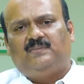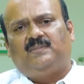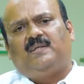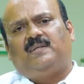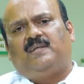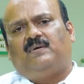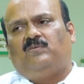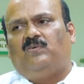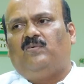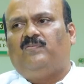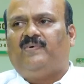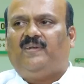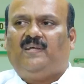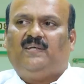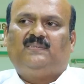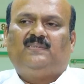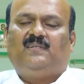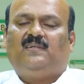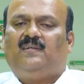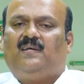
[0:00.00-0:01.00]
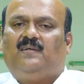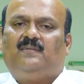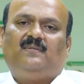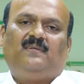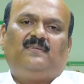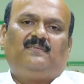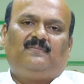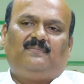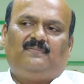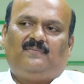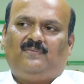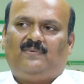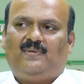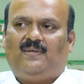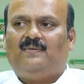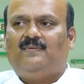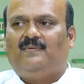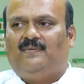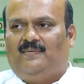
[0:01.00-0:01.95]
then I will go for X-ray like that. Okay.